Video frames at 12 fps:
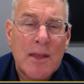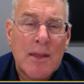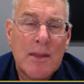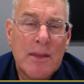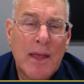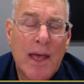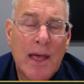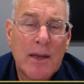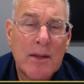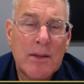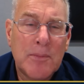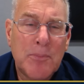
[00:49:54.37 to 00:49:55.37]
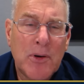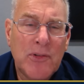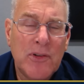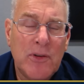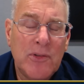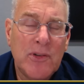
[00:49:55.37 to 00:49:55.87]
that the
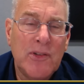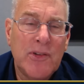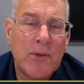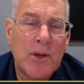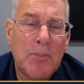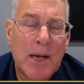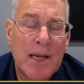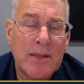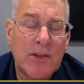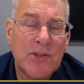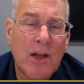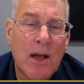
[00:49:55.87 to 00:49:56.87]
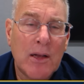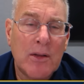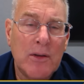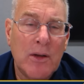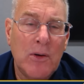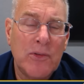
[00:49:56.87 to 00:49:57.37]
person who's considering buying the
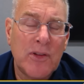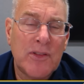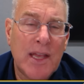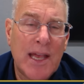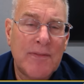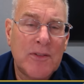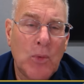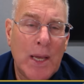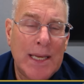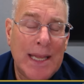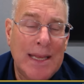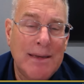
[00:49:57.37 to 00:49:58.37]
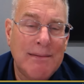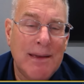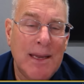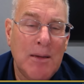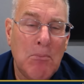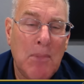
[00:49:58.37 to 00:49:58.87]
stock knows that they have to wait
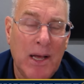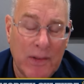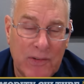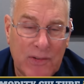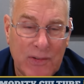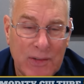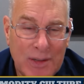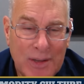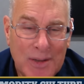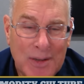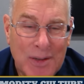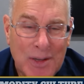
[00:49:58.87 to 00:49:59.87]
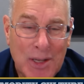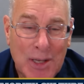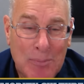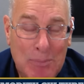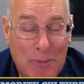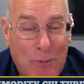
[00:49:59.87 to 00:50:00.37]
18 months
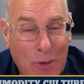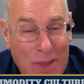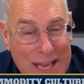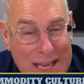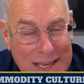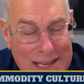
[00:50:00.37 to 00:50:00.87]
before they get a